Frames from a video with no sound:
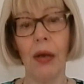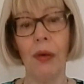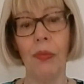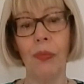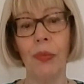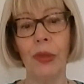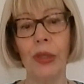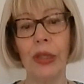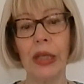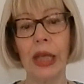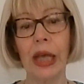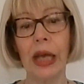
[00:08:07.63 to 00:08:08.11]

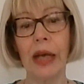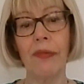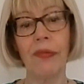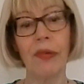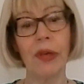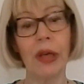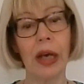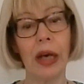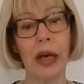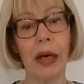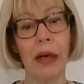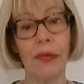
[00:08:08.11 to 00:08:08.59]
We have
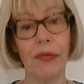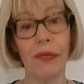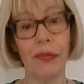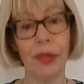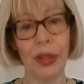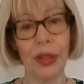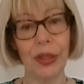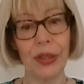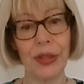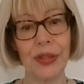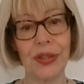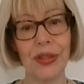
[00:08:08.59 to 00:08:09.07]
our
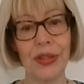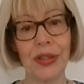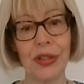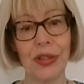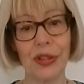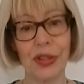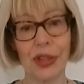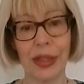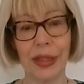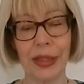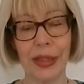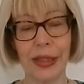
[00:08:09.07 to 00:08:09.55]
first
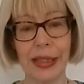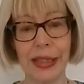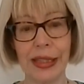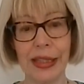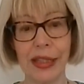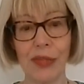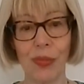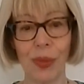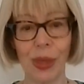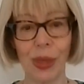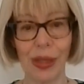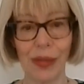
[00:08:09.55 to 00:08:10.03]

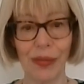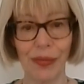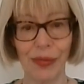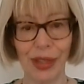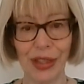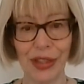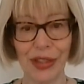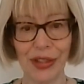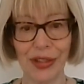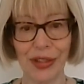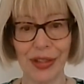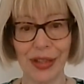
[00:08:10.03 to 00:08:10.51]
Chinese
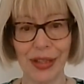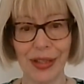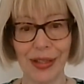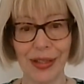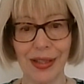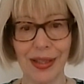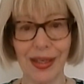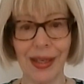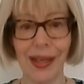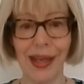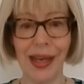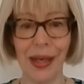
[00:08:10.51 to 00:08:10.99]
Welfare
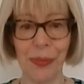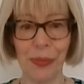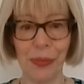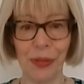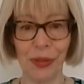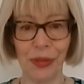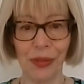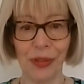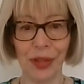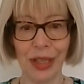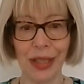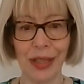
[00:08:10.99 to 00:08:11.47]
Trust
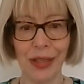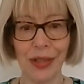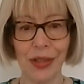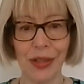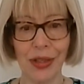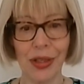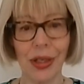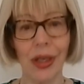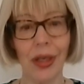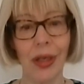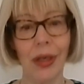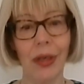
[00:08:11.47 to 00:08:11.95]
Admiral nurse
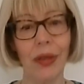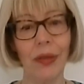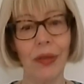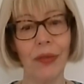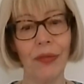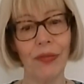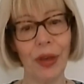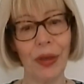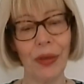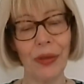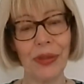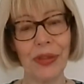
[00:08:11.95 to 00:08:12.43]
who
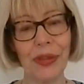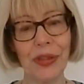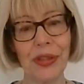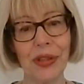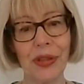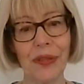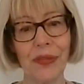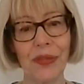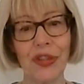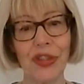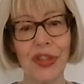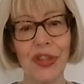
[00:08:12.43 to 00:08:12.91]
focuses
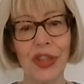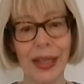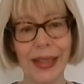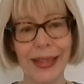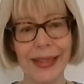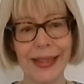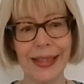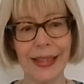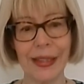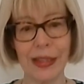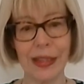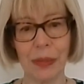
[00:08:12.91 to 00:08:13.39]
on the
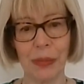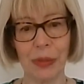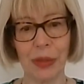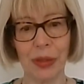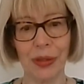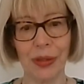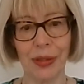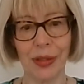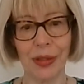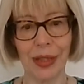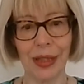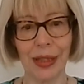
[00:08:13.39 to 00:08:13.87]
Chinese
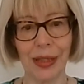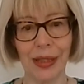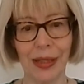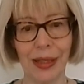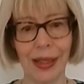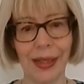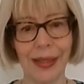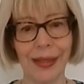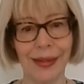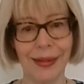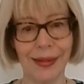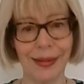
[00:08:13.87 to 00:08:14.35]
community
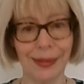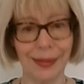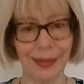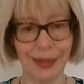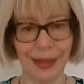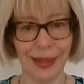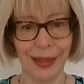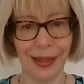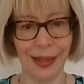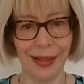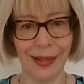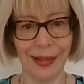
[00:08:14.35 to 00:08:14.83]
in
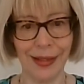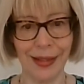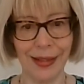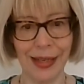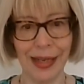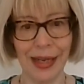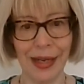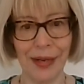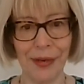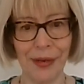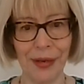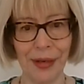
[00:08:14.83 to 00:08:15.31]
the London
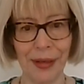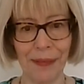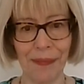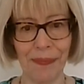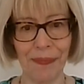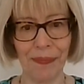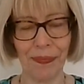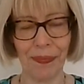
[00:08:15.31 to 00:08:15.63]
area.